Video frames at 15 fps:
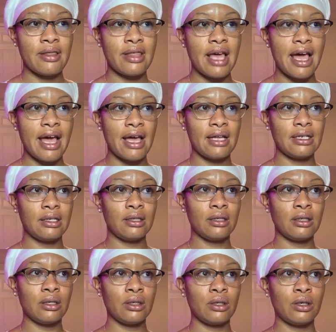that
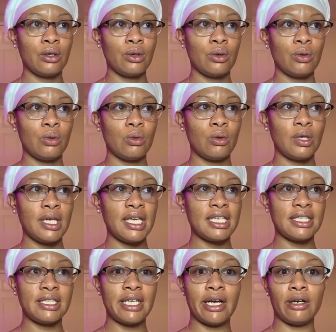
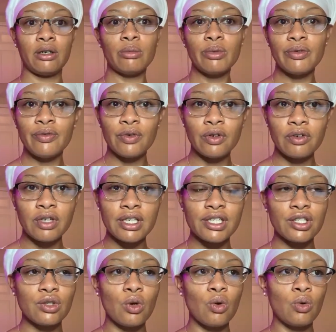is terrible for
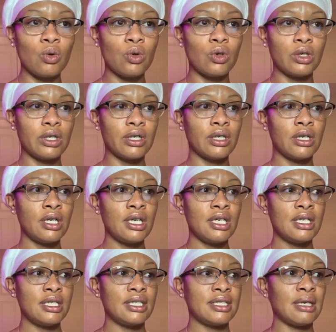us, or
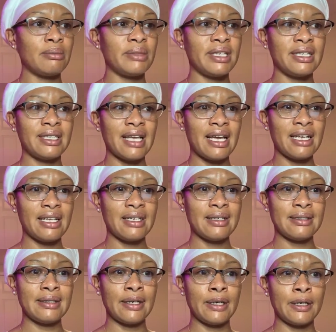something that
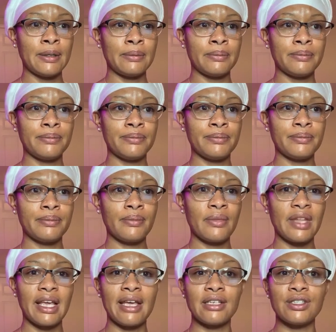is
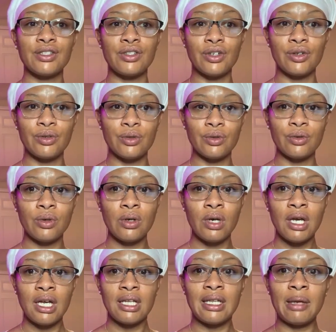external.
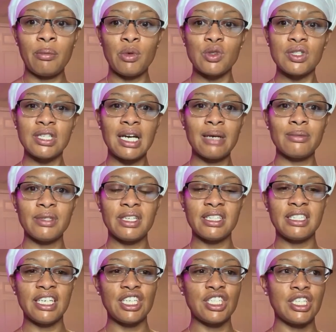Like most times, the
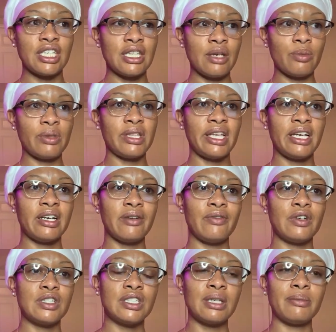addiction that we think of
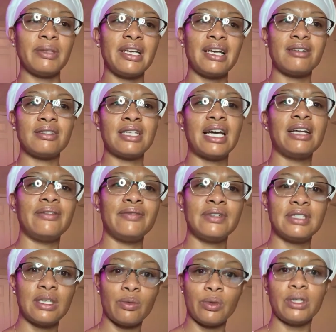are something outside of us
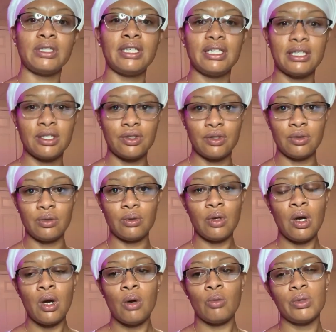that we're addicted to.
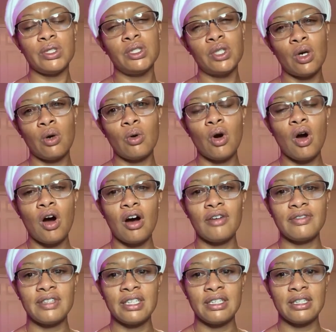We don't
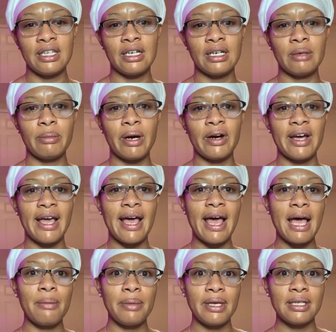often think about
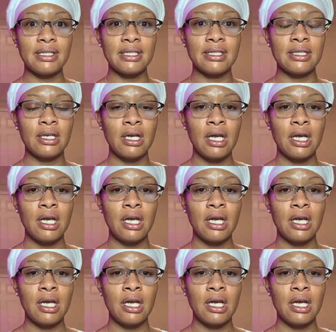habits